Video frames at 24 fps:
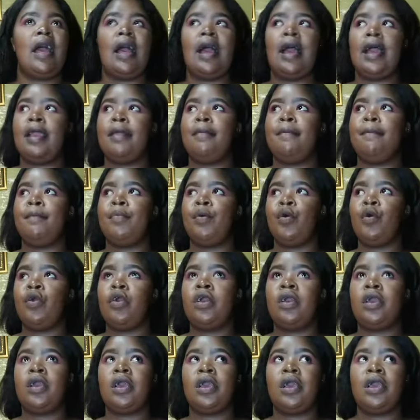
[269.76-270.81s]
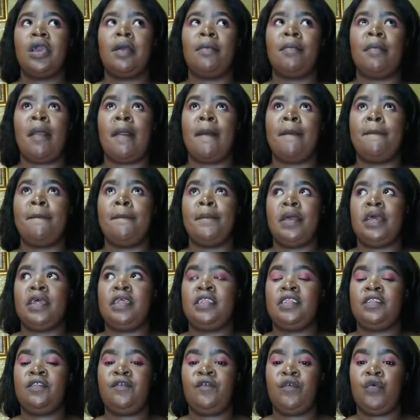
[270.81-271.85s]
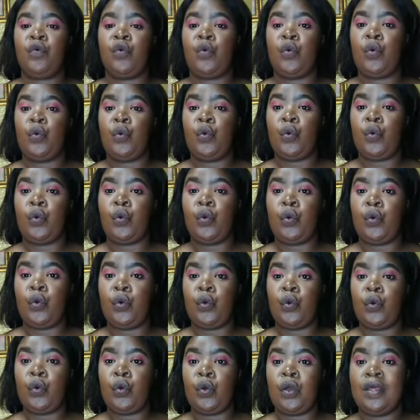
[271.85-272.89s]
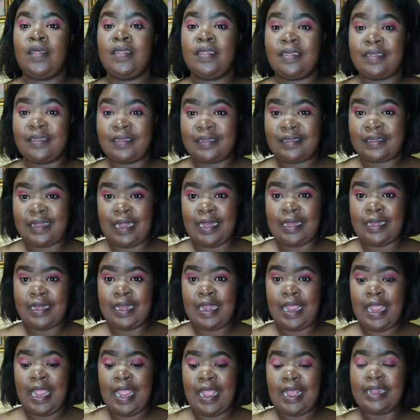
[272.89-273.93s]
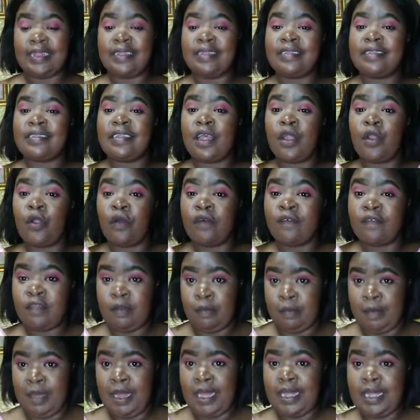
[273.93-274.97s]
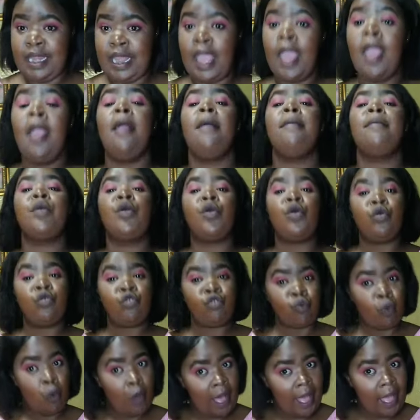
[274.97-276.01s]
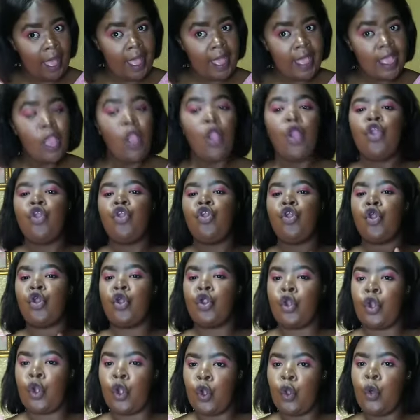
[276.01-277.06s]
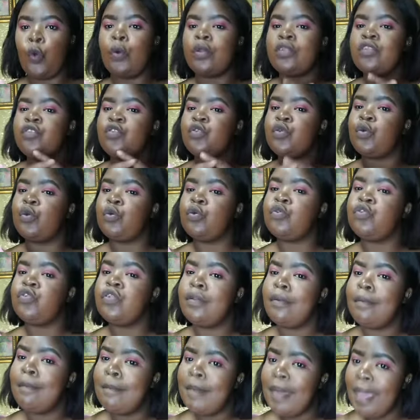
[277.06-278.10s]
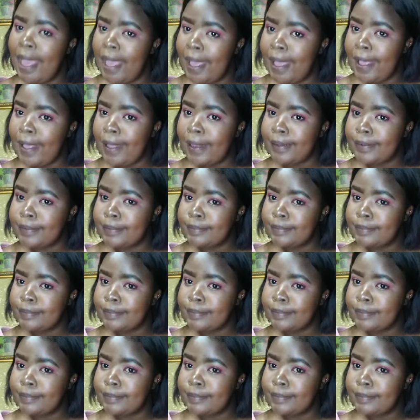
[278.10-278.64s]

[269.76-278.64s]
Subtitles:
I book my bus for the Sunday instead of the Monday because why? The girl wants to go to the man.